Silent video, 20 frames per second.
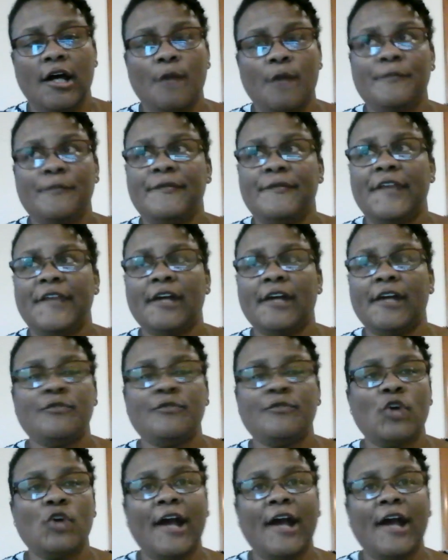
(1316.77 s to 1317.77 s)
Therefore,
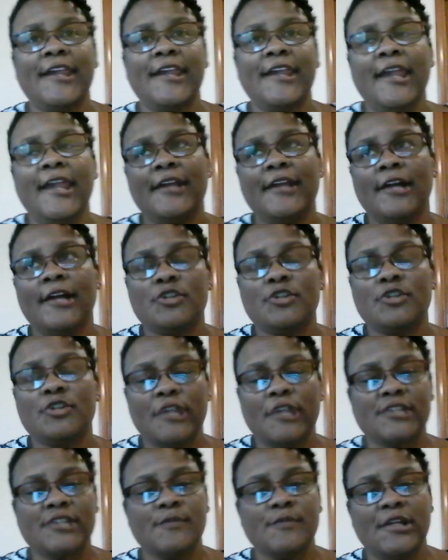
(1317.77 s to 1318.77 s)
I cannot
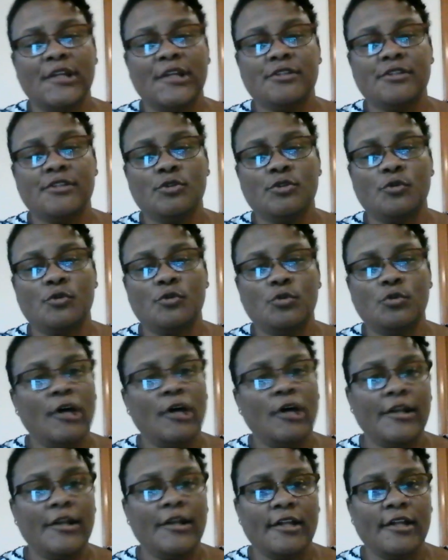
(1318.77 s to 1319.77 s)
transmit it to
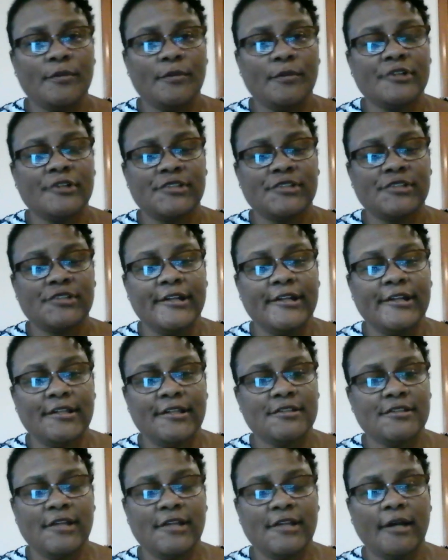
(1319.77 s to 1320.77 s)
another person at
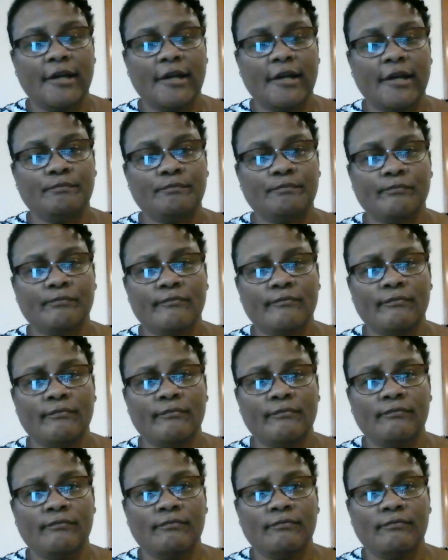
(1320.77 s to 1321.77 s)
this
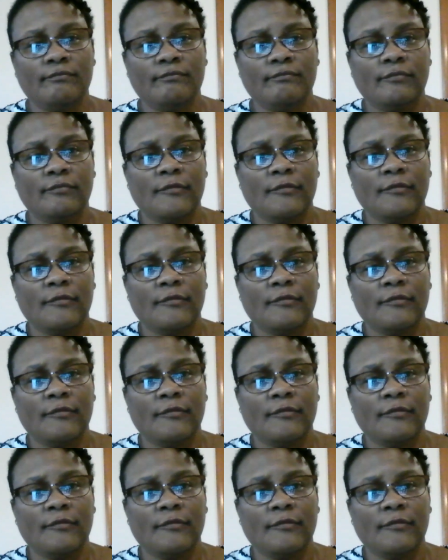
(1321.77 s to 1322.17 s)
time.